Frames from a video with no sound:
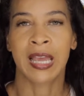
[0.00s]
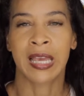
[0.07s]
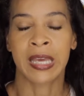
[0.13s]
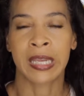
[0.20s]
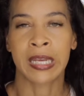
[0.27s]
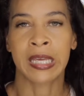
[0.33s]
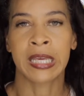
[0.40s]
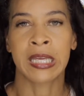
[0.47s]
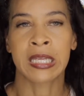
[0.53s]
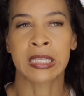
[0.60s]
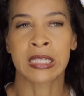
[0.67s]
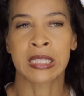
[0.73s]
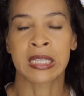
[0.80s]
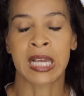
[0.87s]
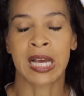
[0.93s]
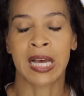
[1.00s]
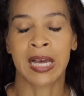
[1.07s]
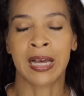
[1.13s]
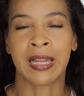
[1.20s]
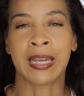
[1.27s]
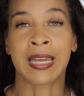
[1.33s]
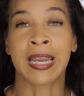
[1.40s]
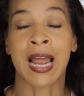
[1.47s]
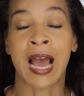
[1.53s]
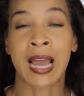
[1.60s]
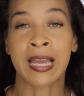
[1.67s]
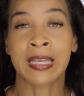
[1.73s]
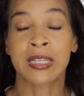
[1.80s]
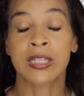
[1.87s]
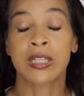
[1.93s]
It is a
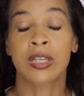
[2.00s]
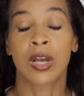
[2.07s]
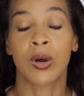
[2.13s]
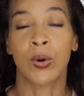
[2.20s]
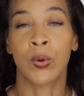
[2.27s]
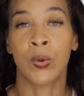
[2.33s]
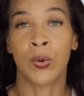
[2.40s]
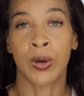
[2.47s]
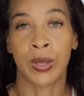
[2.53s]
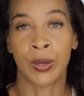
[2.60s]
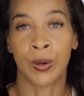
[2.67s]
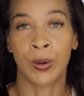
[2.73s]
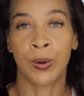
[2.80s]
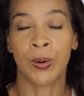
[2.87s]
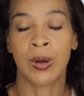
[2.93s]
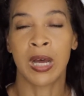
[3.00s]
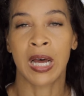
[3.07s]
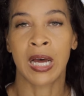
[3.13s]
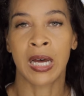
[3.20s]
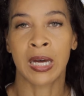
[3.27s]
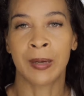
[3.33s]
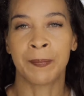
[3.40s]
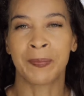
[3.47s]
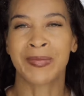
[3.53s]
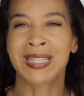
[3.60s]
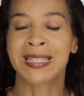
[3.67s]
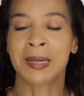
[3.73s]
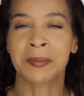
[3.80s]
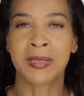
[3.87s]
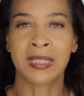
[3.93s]
nice oil. I
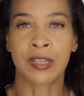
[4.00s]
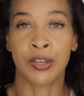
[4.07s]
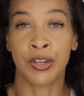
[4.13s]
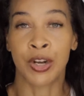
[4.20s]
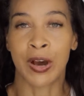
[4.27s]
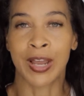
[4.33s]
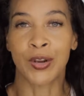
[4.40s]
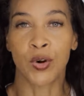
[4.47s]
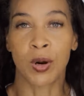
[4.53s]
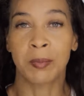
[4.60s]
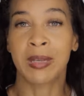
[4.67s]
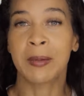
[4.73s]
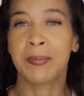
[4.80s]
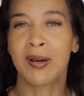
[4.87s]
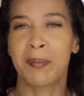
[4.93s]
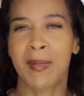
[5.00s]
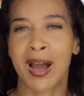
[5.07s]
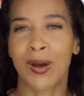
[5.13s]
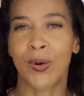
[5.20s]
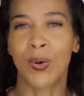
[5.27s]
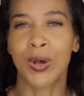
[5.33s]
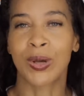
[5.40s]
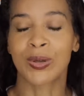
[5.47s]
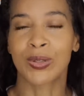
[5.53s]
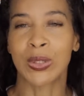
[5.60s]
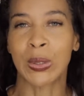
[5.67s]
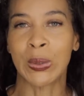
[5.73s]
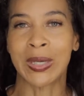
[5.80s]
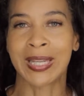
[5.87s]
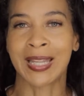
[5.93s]
normally put my oils
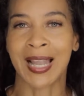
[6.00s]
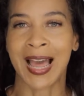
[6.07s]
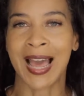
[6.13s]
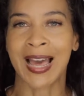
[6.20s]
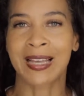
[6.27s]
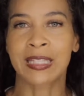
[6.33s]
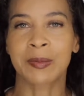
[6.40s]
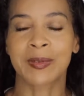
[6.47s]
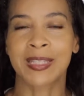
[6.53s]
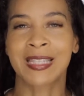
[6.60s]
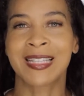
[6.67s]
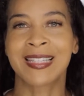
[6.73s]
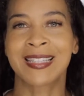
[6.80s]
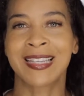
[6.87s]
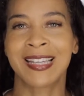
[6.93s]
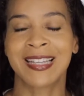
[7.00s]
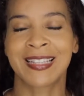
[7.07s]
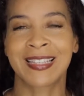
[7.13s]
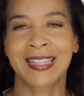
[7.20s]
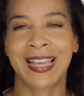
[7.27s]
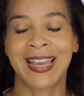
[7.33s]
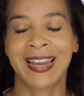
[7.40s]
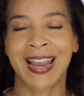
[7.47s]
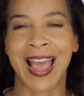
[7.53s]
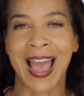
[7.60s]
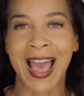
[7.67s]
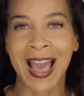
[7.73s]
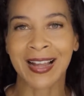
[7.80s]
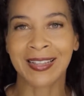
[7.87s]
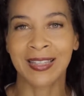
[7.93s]
on last, but since it's
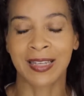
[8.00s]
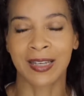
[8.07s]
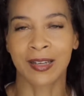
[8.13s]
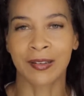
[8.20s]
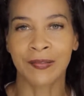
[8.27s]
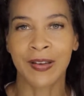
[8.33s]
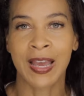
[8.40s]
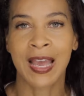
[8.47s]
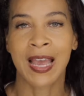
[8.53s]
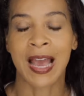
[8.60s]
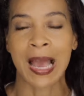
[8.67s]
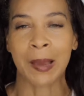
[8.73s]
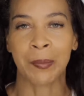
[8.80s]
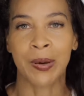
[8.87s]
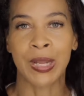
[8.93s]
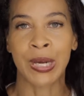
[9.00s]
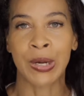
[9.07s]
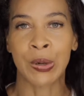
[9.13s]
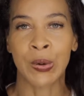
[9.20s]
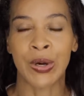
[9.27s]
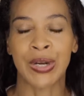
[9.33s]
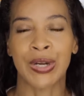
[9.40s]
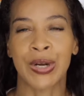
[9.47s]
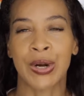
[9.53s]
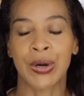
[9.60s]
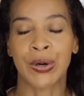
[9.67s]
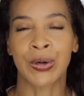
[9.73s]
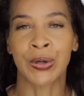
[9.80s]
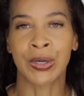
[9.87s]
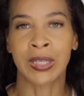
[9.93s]
inactive, I put it on
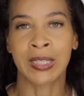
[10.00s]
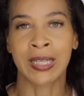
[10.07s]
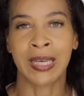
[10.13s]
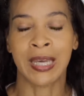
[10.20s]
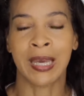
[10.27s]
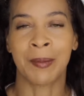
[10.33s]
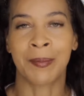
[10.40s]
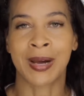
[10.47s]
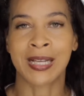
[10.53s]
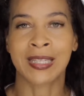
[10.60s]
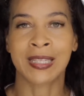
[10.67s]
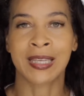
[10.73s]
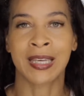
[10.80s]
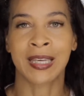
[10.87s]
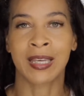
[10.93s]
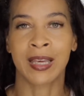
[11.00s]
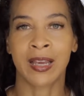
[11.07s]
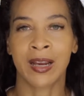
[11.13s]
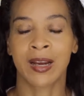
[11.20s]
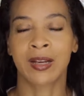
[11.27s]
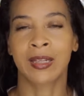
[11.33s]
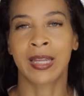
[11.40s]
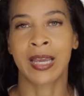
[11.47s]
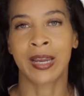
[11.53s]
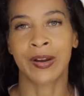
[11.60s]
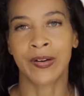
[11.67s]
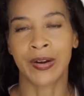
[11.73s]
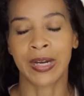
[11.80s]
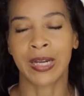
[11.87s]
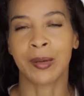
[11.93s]
early in my skincare
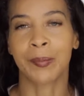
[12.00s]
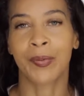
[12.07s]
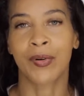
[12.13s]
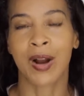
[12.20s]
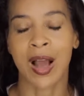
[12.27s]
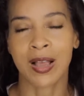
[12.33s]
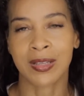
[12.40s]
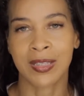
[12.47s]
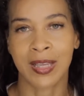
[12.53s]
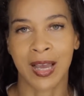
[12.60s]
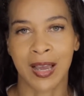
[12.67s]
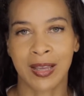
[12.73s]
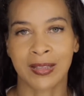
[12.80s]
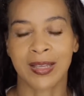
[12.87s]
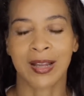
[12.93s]
layering process.